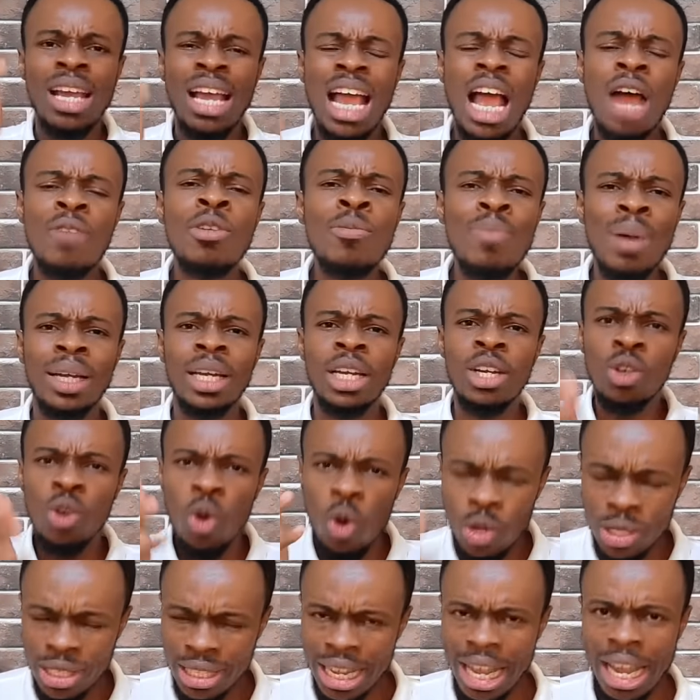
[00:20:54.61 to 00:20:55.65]
Everybody
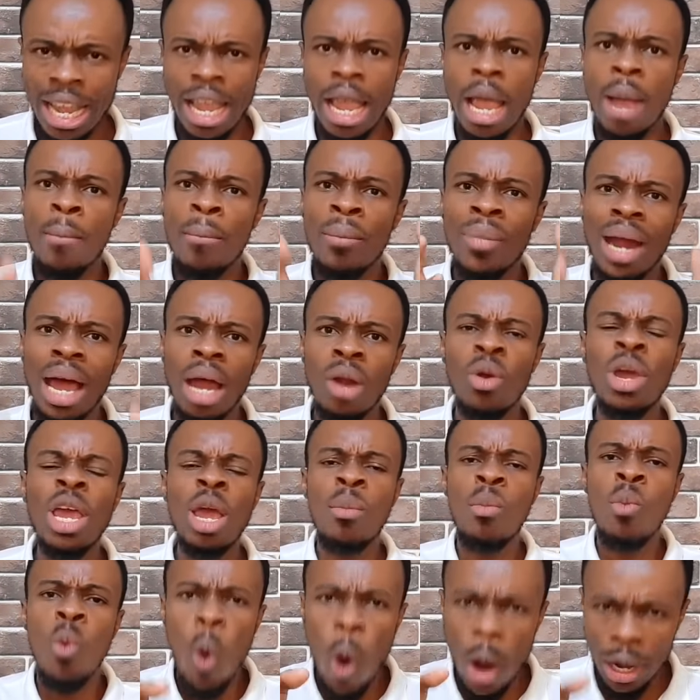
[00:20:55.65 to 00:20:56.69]
knows say emrano
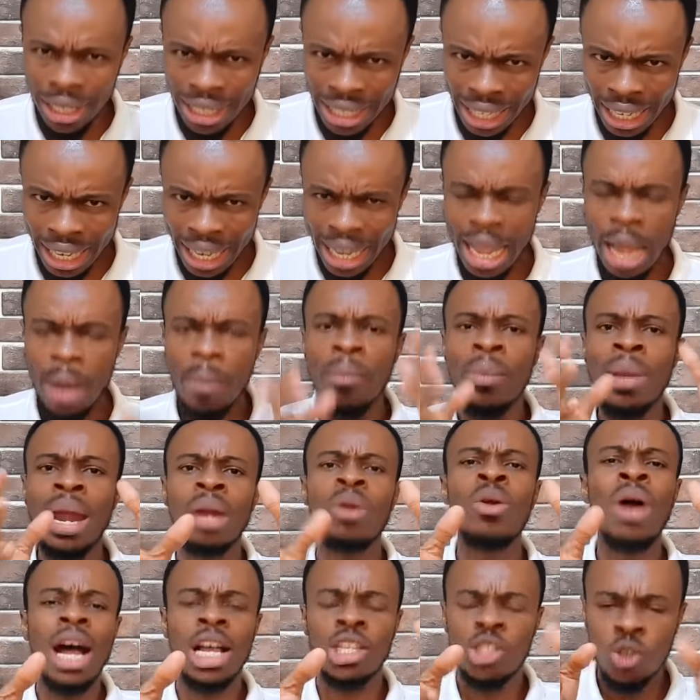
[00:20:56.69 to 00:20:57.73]
emuading
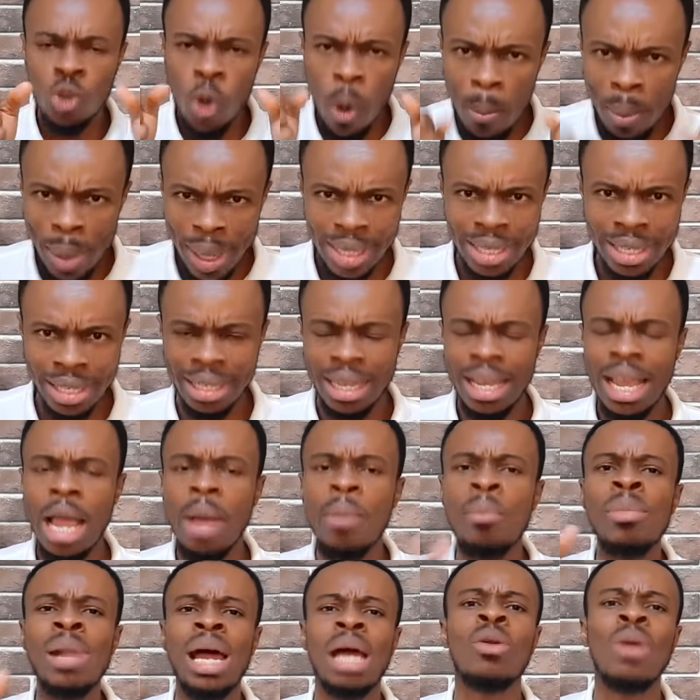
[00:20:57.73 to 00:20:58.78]
emrano has no mercy
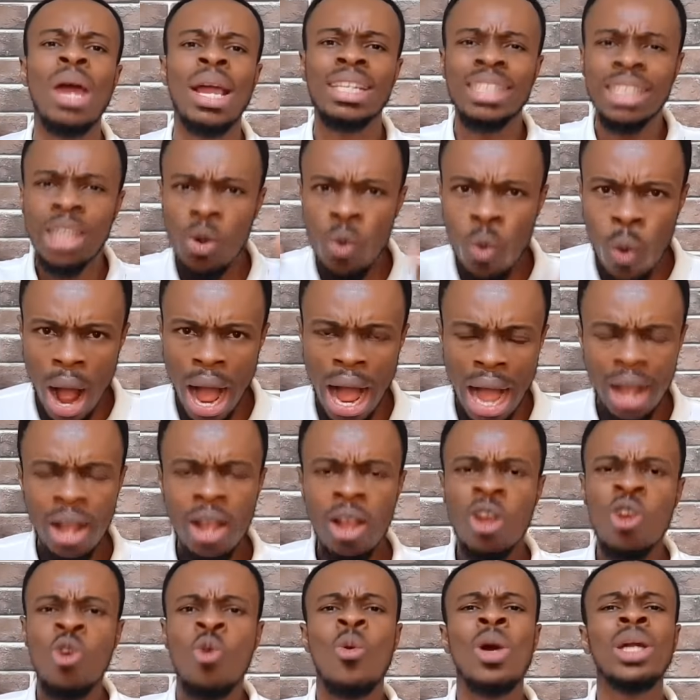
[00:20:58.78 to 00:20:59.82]
emrano echewa
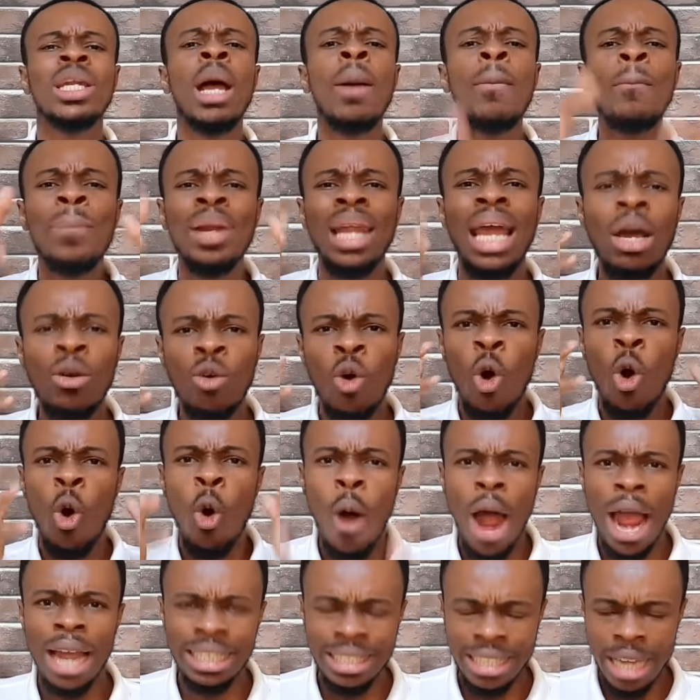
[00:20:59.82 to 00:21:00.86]
whether black or
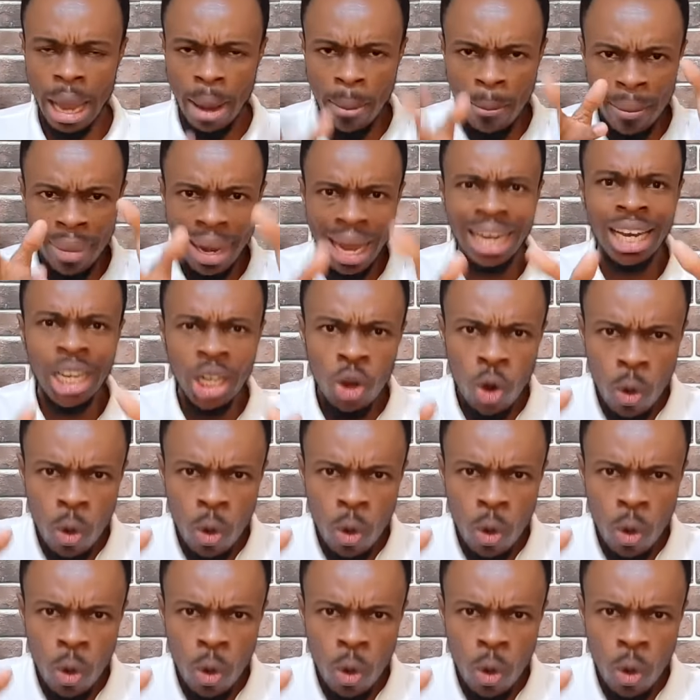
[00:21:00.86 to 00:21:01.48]
white emrano ni